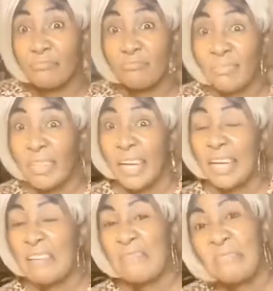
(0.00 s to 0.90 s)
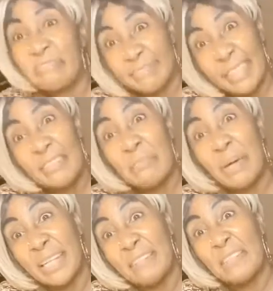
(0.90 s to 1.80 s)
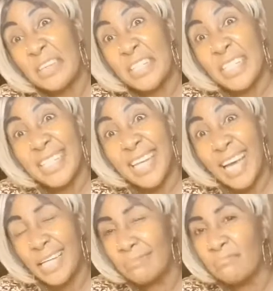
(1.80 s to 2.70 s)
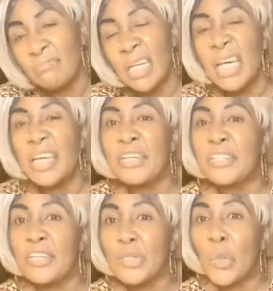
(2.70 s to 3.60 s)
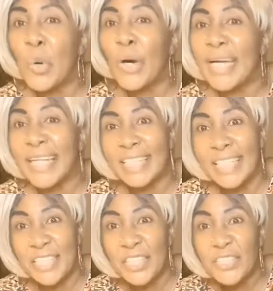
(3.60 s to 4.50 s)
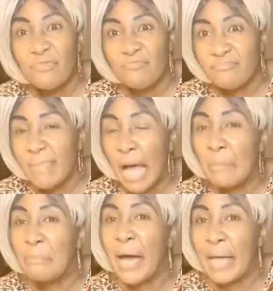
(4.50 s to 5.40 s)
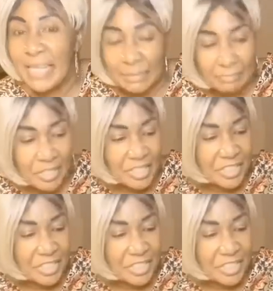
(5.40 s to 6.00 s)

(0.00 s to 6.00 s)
If it's on the virgin side, it's just coconut-ish and pineapple-ish.